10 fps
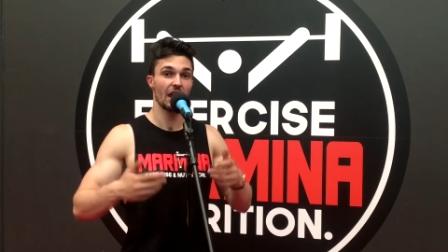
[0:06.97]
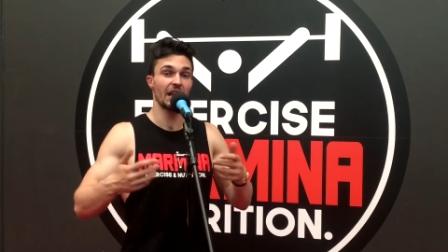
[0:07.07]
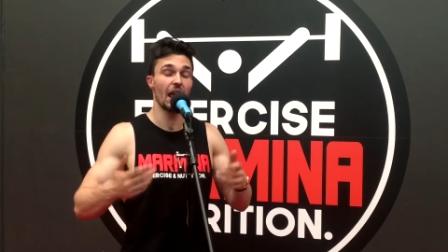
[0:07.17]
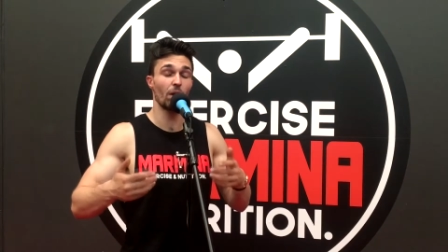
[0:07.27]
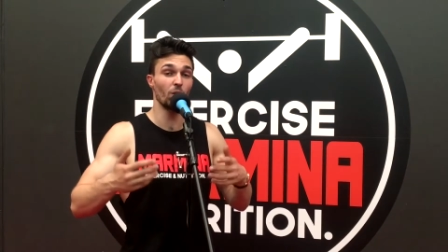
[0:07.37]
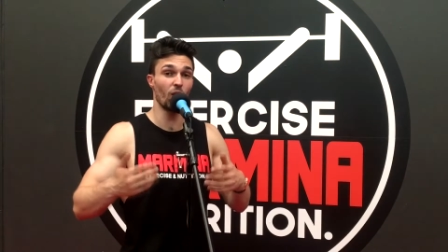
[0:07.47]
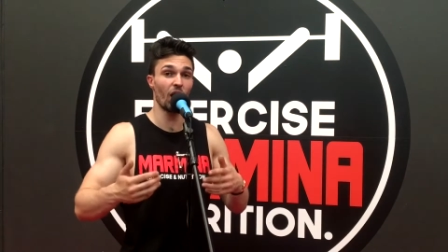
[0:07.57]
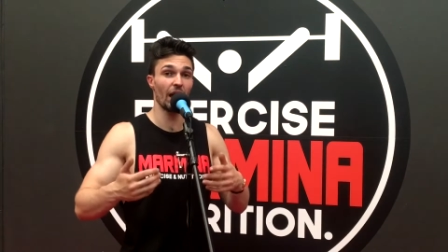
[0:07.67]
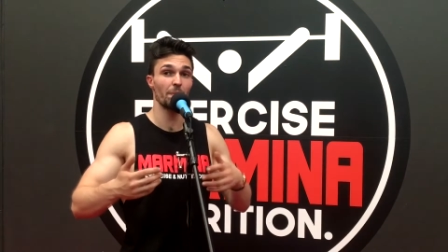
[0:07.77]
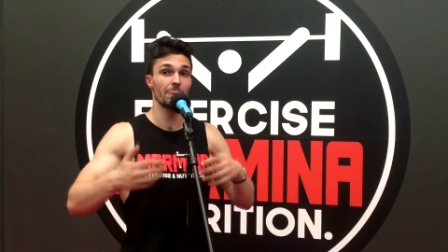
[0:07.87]
and how and
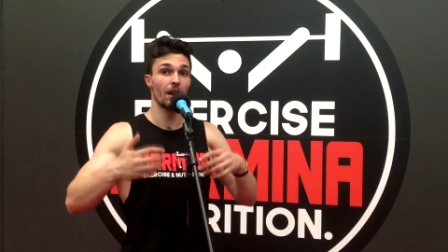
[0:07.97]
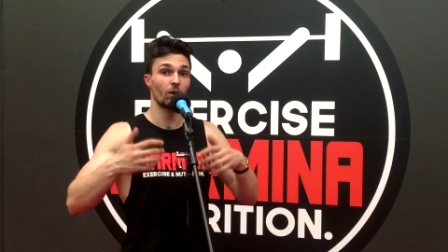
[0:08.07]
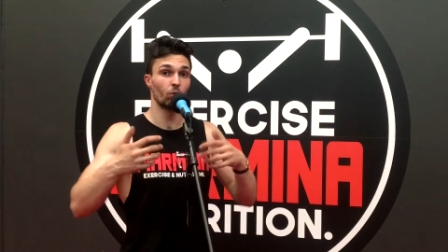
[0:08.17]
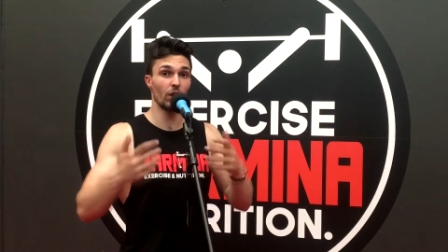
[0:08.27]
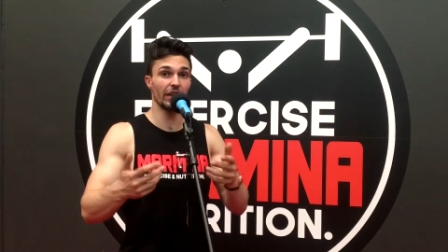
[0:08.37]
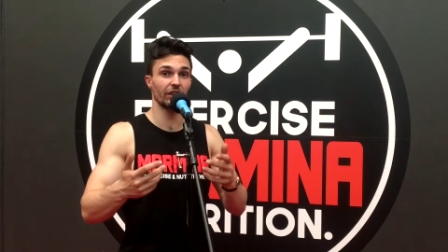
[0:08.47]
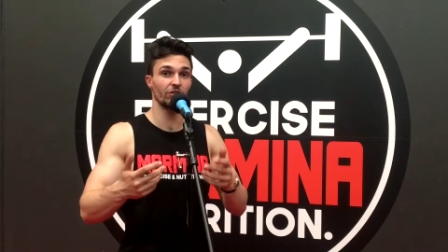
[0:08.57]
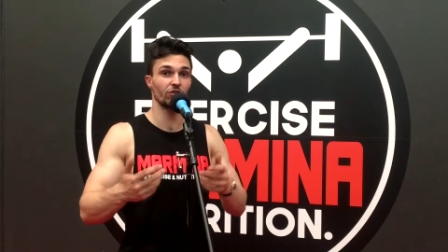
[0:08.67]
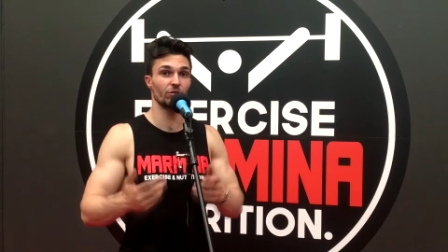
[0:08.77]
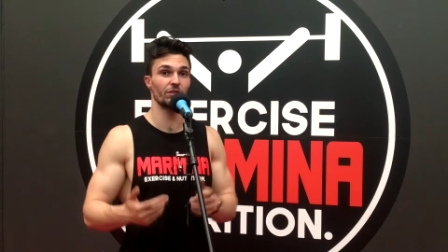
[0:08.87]
why we
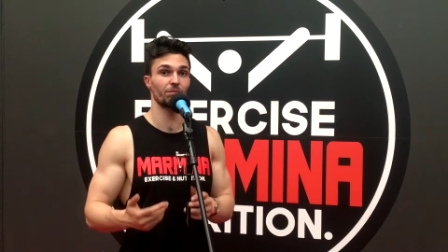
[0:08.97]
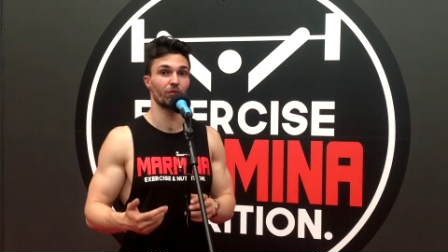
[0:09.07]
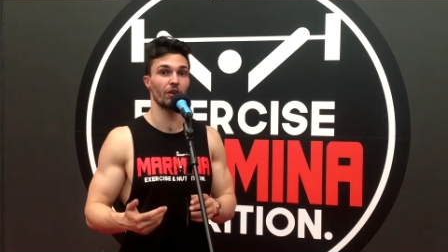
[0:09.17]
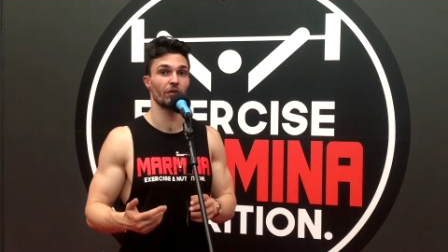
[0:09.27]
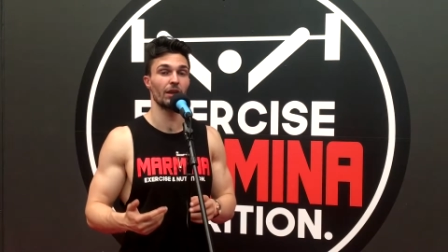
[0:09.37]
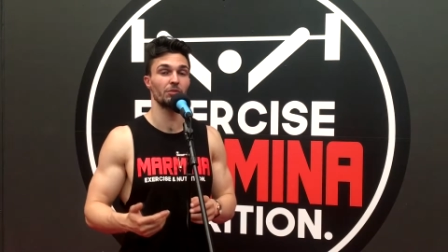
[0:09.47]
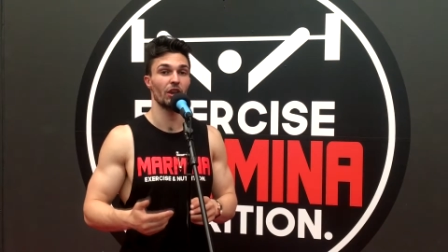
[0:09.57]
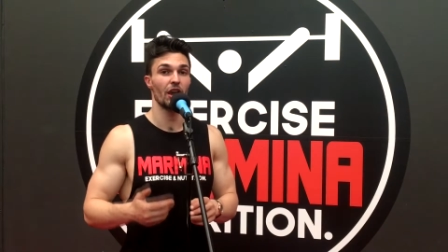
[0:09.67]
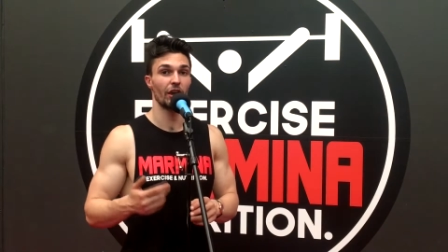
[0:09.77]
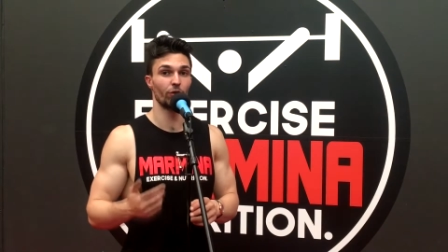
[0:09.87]
can use it within programs
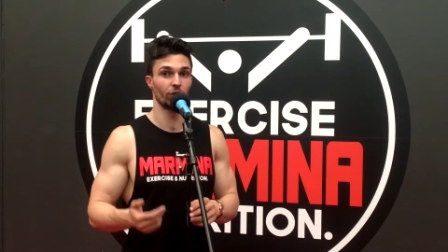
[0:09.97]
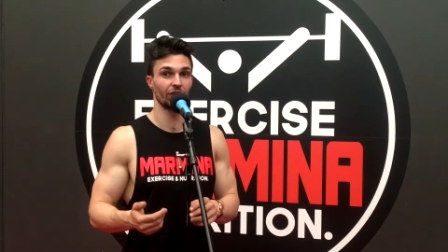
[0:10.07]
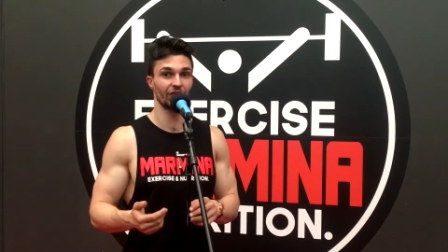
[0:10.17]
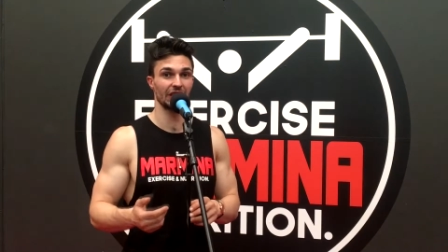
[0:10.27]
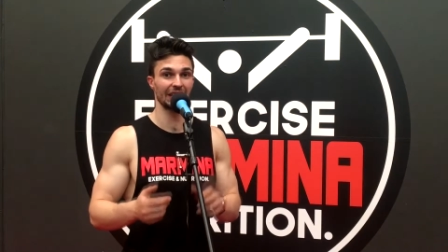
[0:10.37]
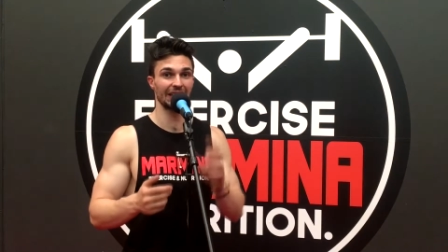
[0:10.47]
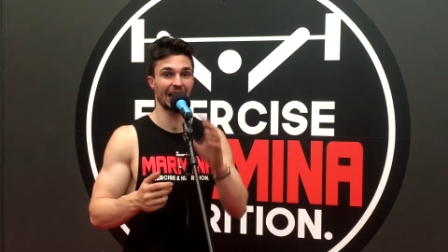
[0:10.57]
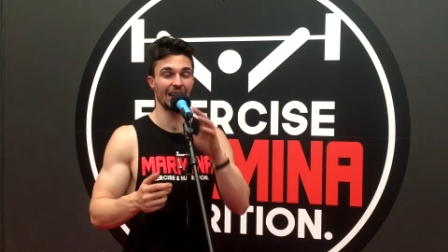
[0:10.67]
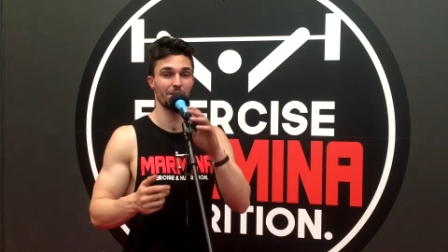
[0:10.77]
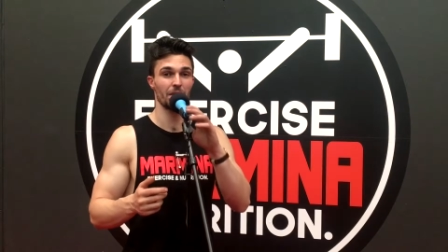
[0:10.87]
in order to
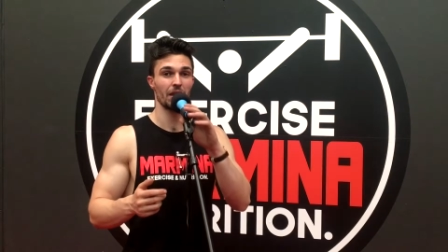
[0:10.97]
facilitate